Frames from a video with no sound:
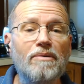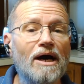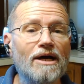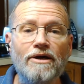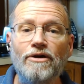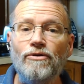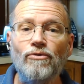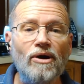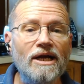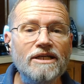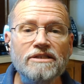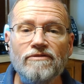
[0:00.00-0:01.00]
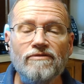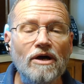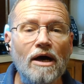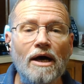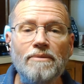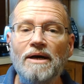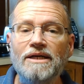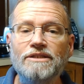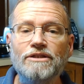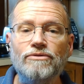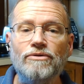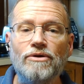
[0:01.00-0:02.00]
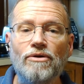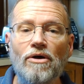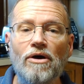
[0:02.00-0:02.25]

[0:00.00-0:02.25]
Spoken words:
By the grace of God, my children are